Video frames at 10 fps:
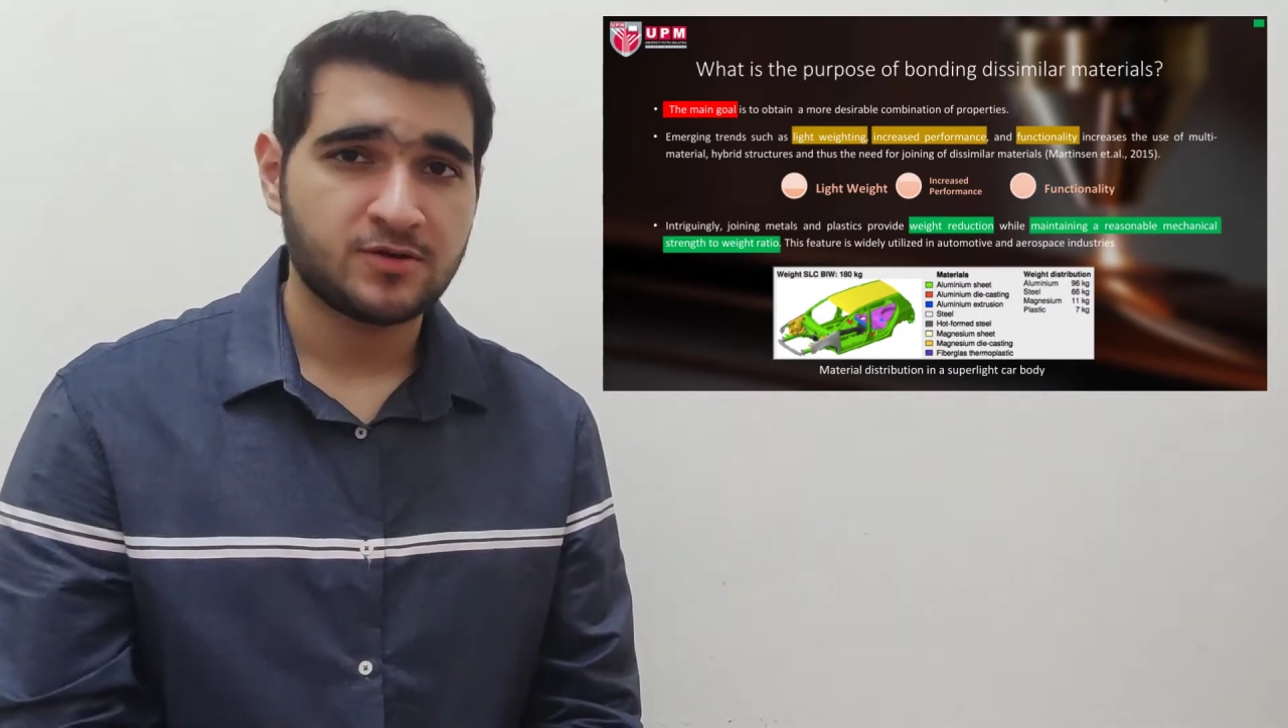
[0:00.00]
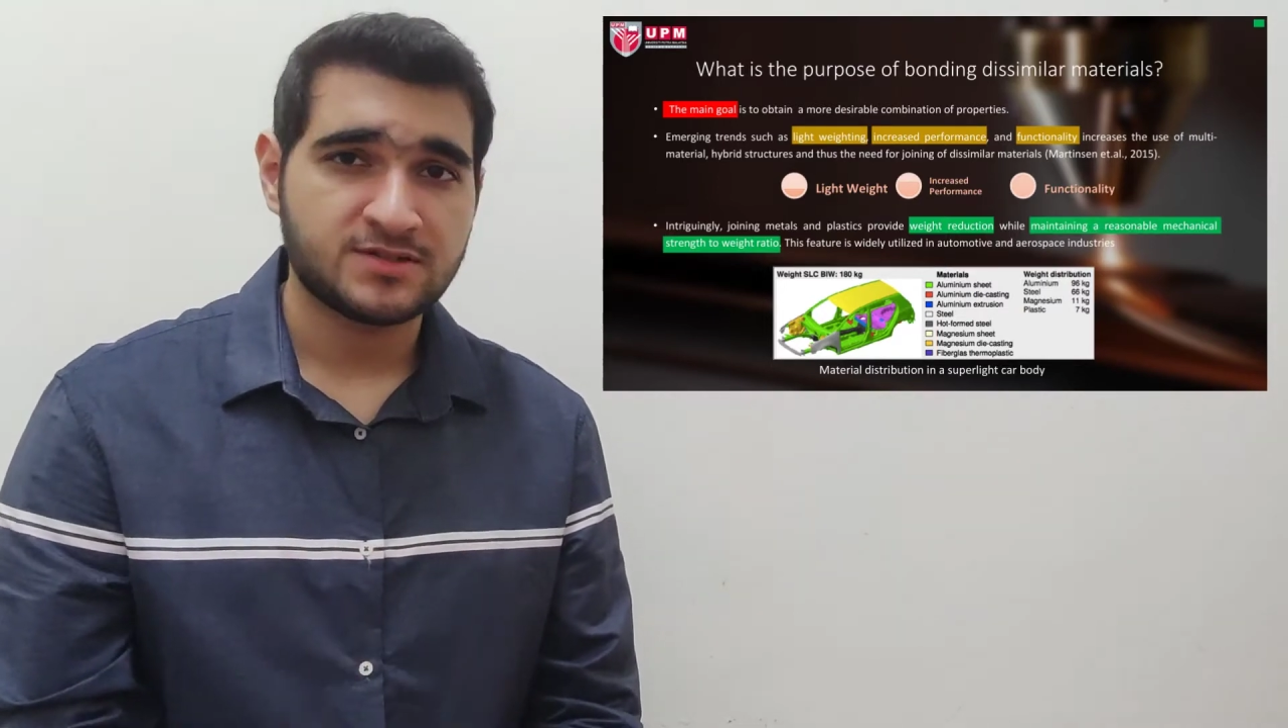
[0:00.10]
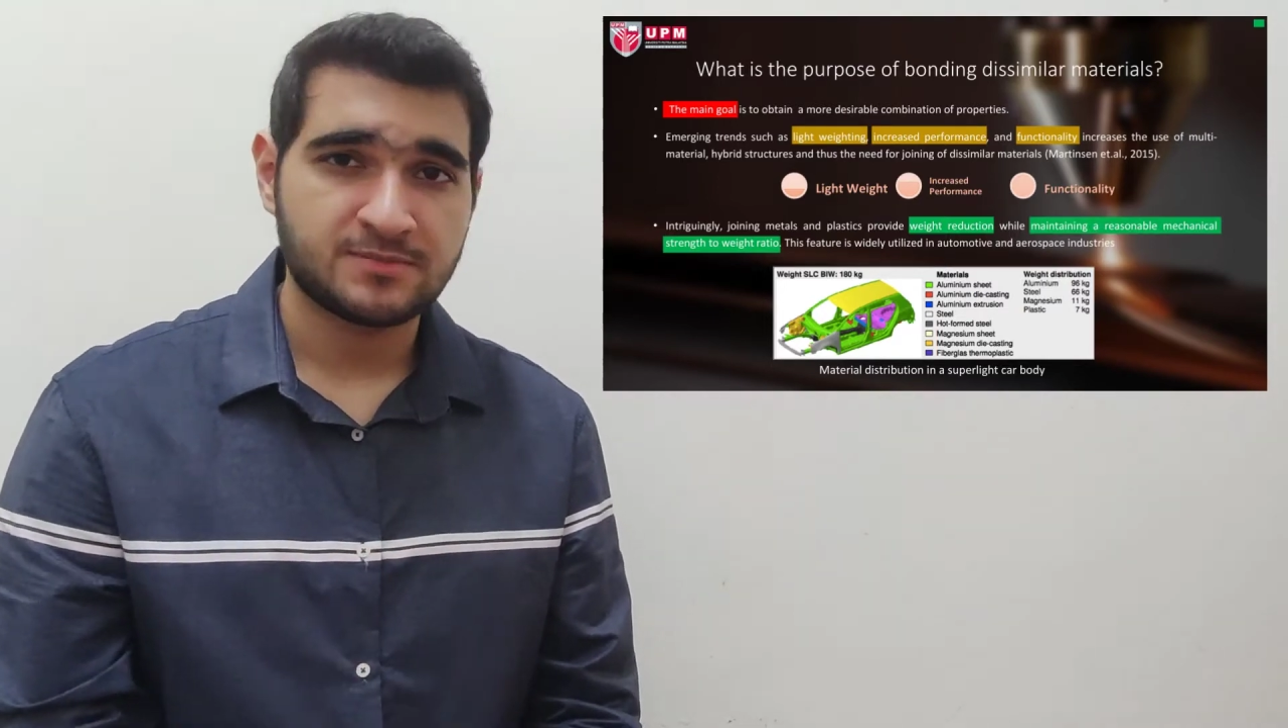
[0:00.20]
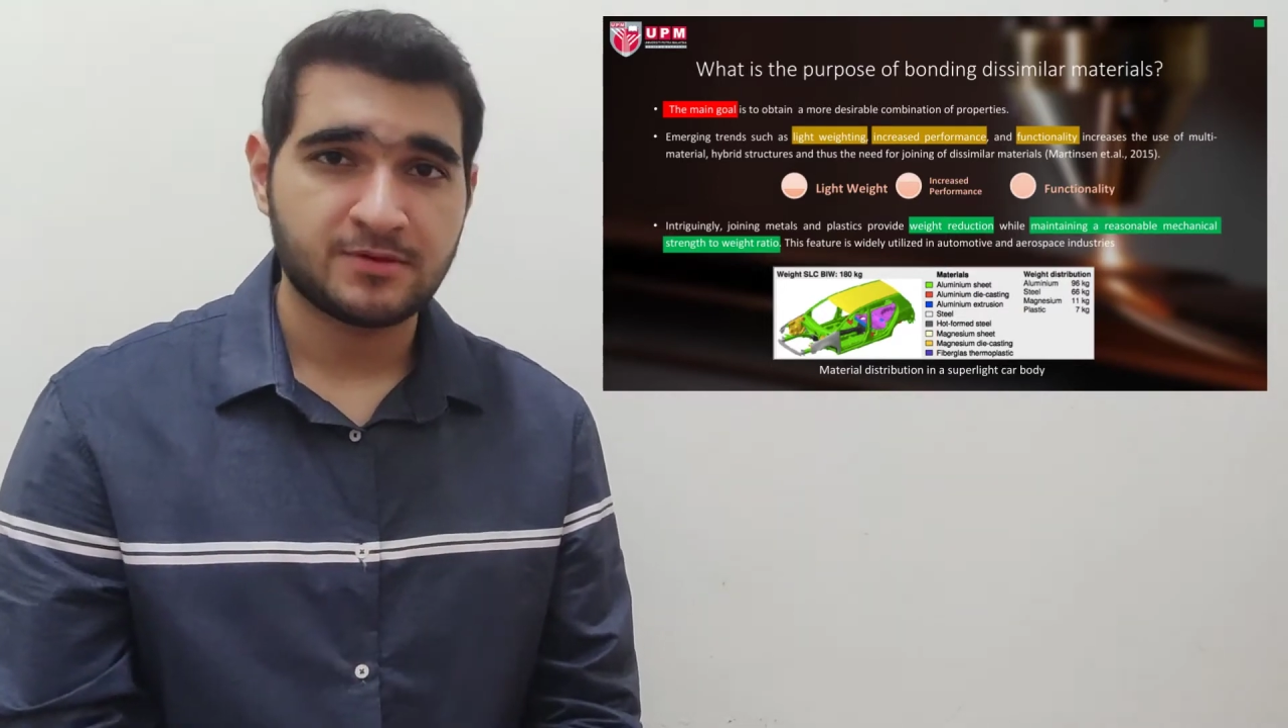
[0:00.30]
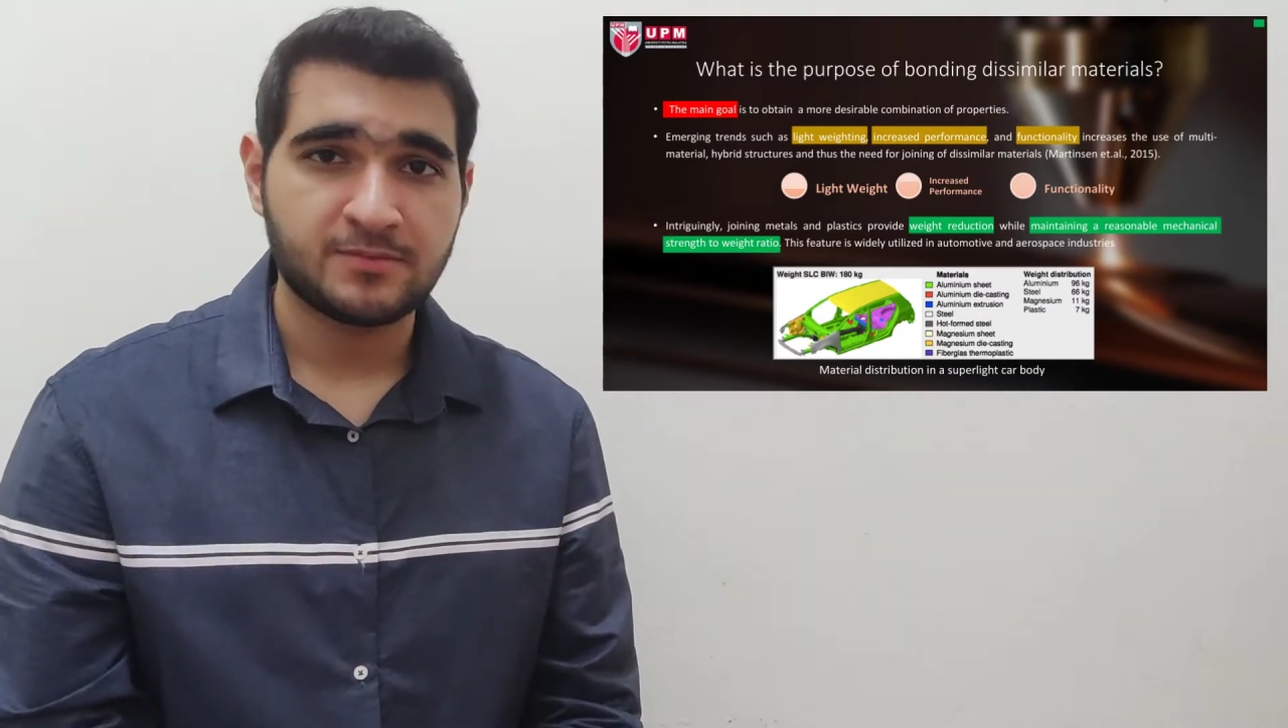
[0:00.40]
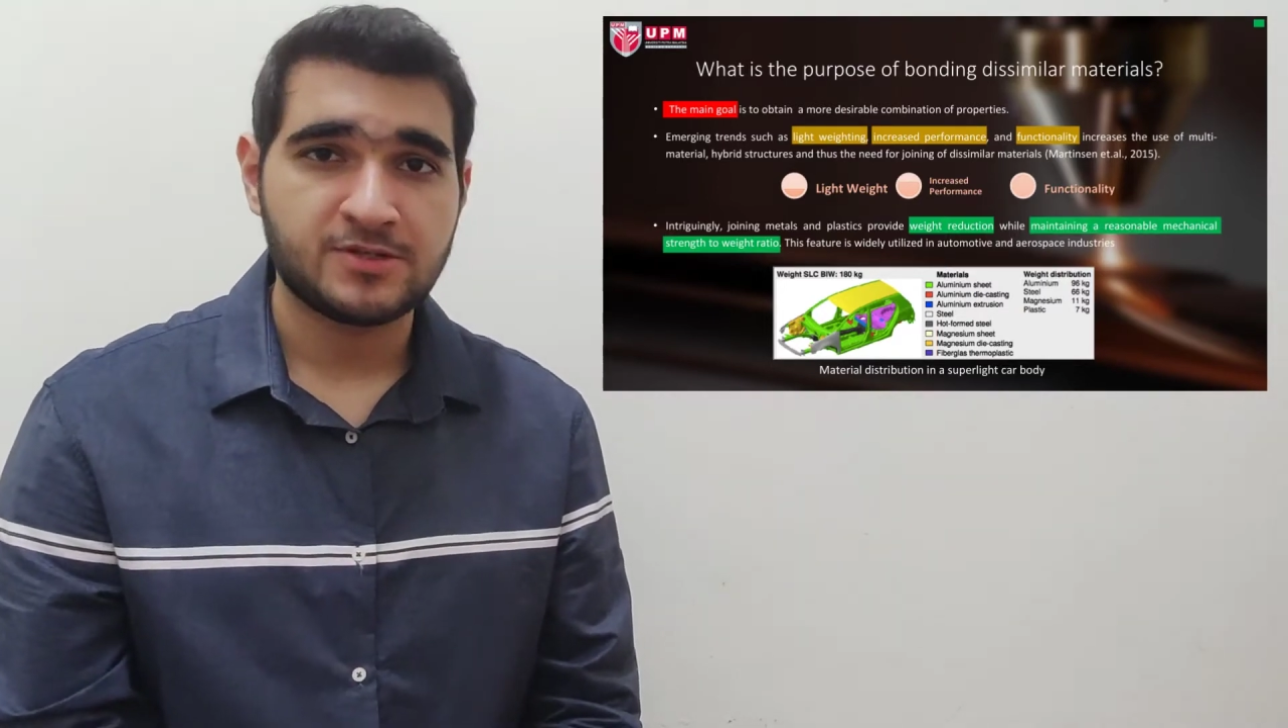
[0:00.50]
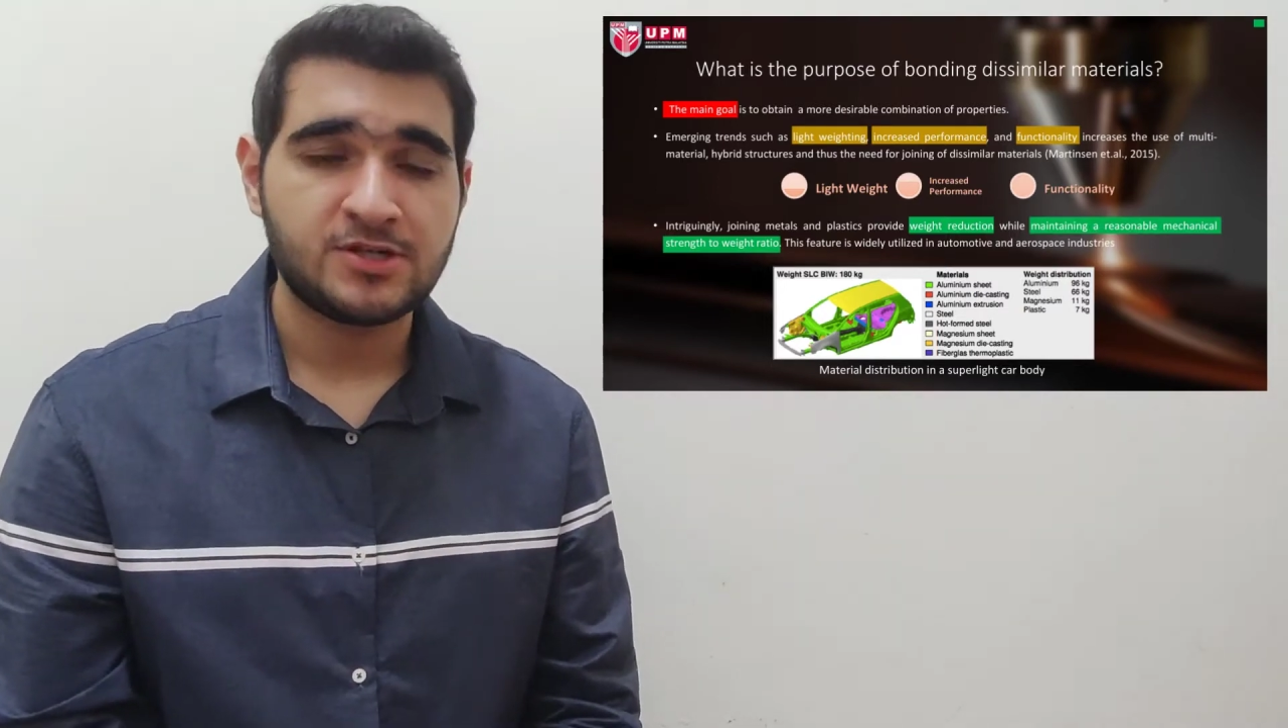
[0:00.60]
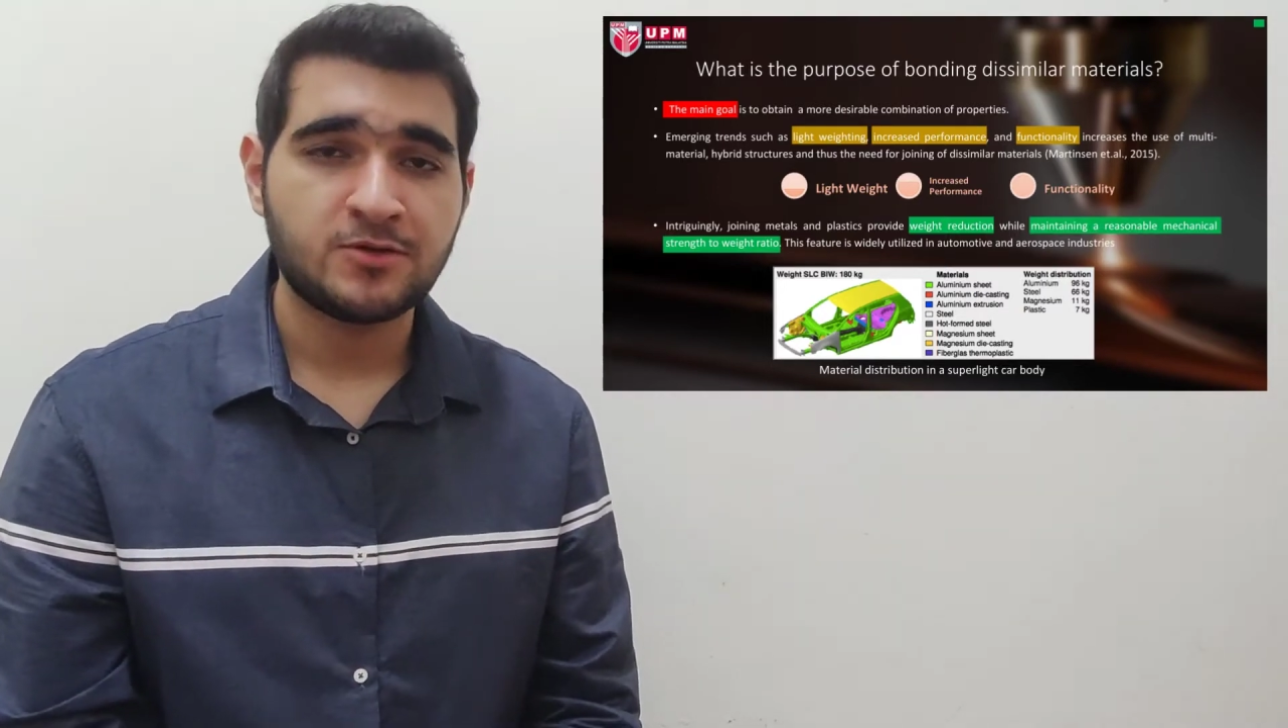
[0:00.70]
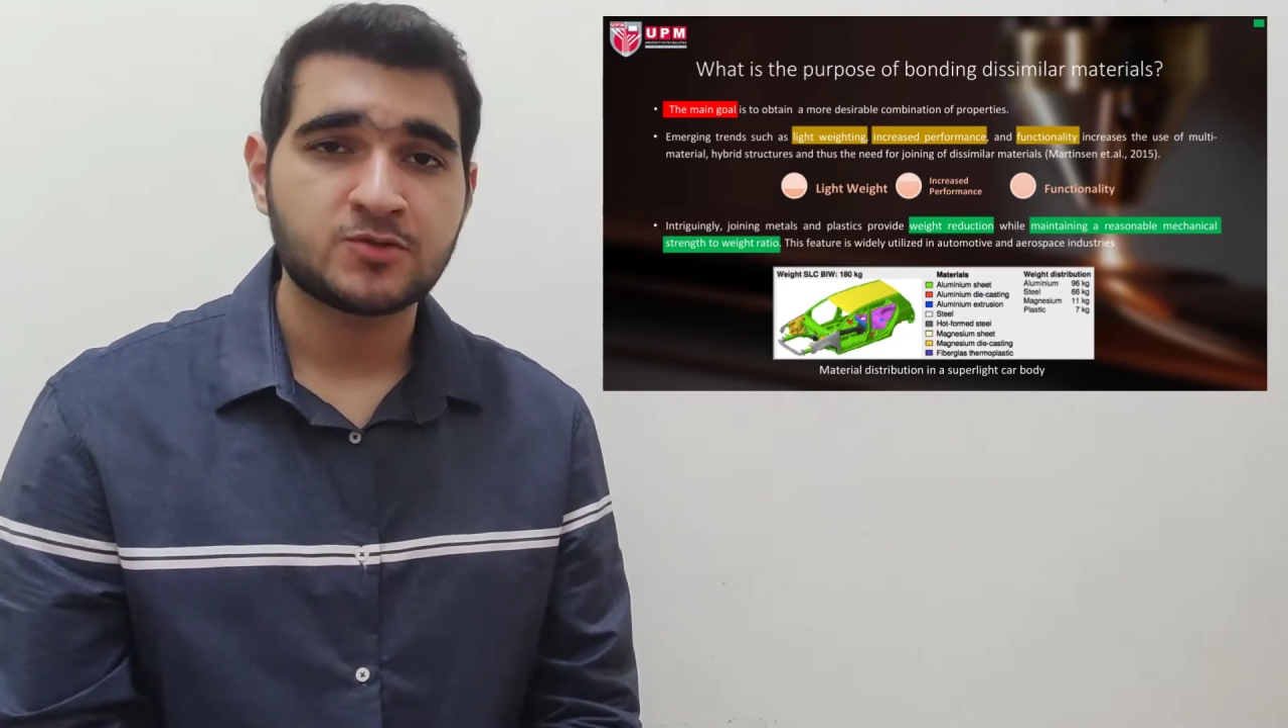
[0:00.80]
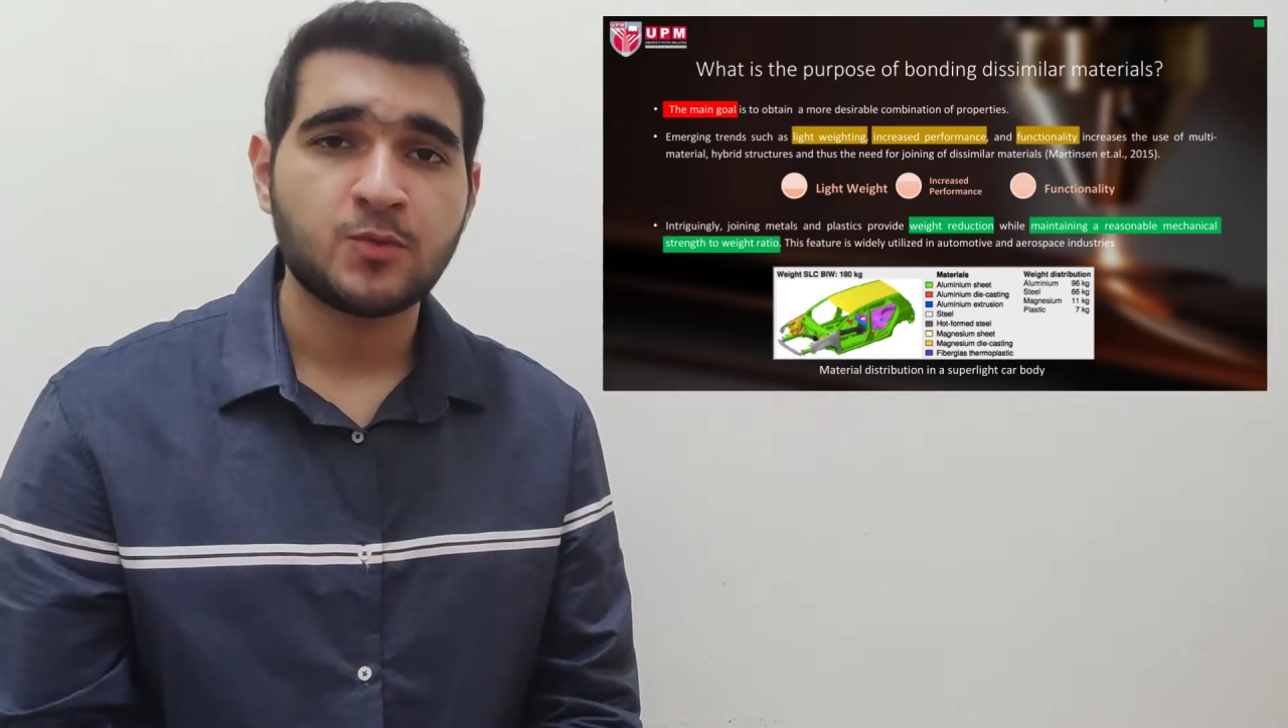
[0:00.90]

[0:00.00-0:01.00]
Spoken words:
dissimilar materials,